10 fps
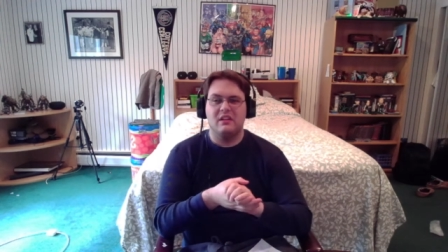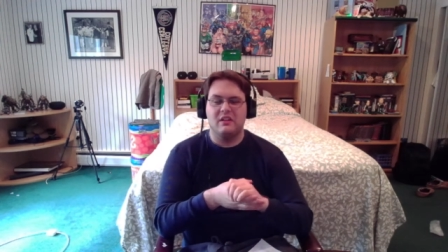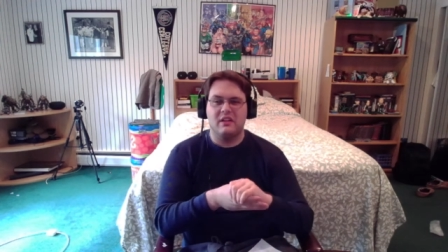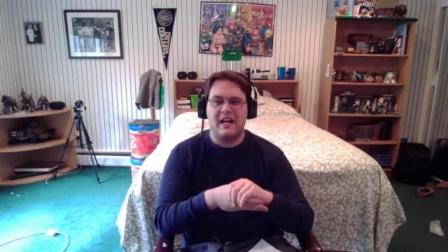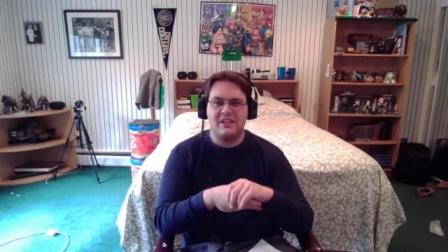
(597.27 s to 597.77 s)

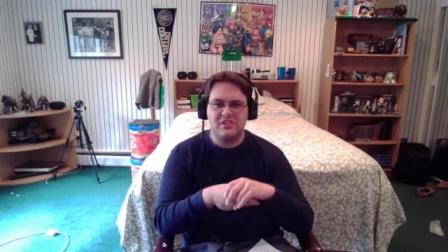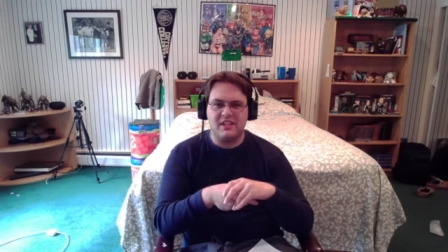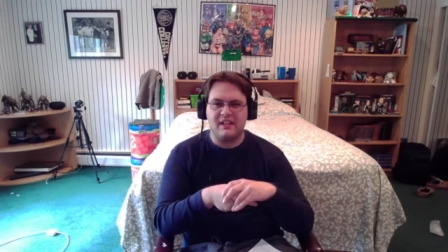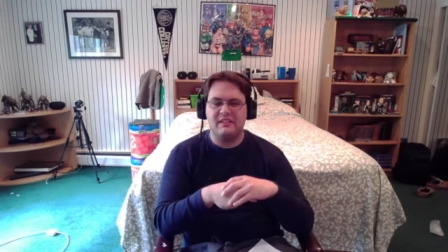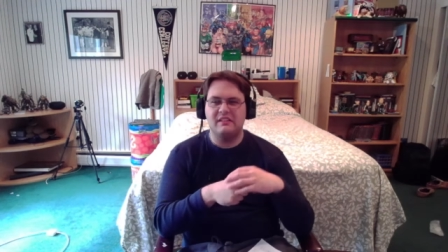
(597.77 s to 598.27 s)

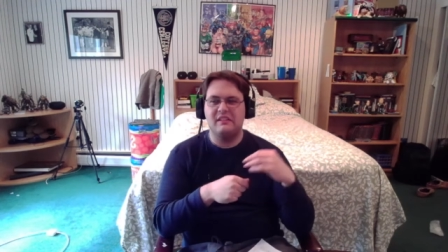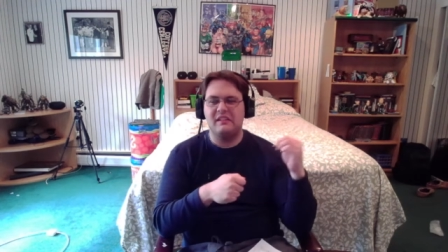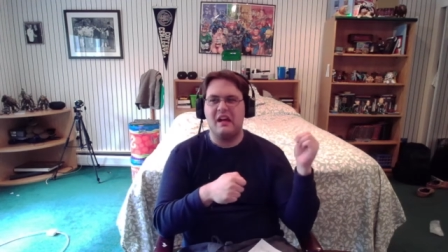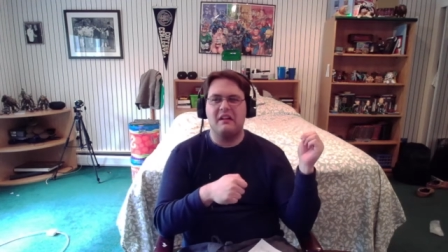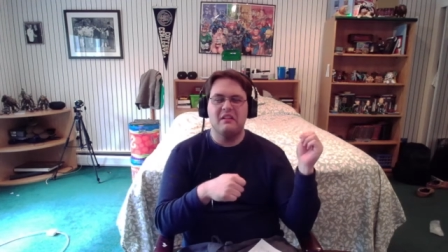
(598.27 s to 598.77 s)
Ashta,
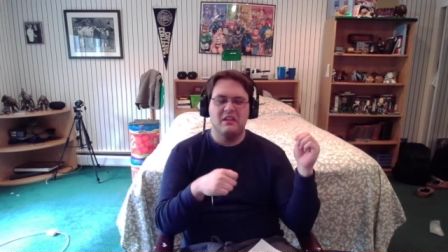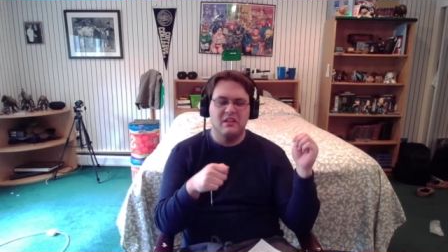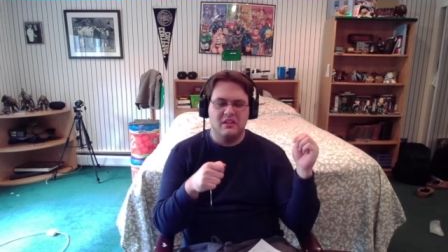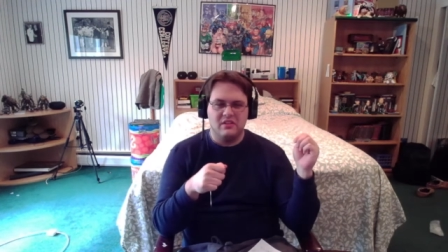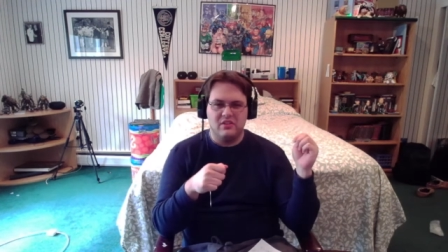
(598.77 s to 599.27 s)

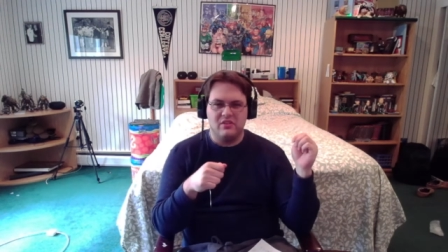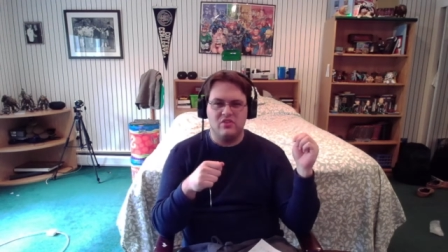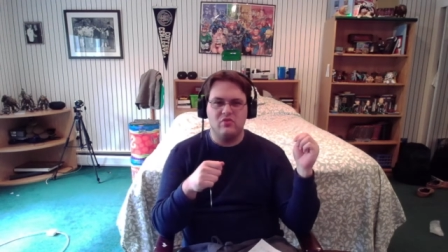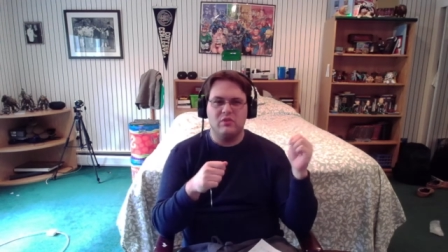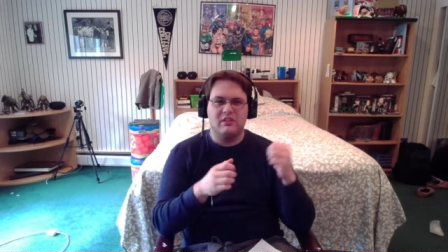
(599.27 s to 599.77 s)

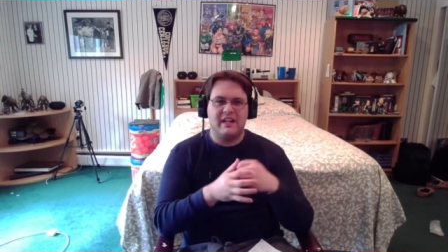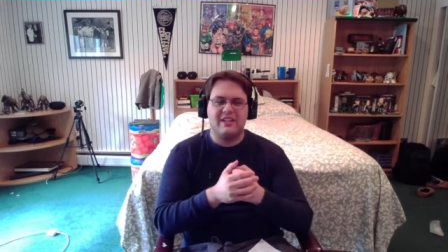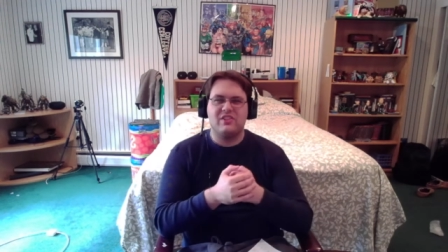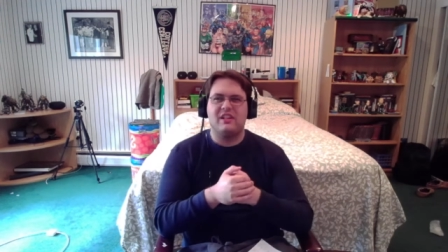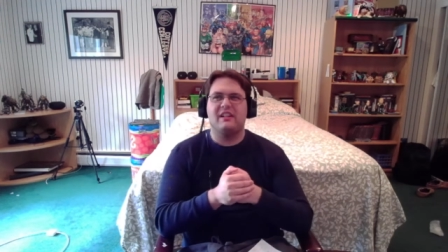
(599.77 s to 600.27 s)
Juo
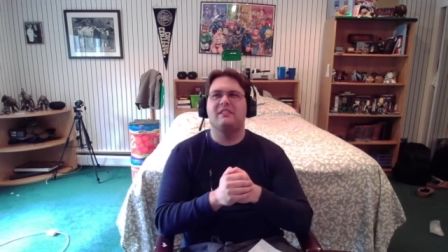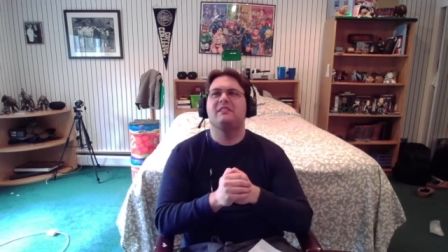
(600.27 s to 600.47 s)
Ashita.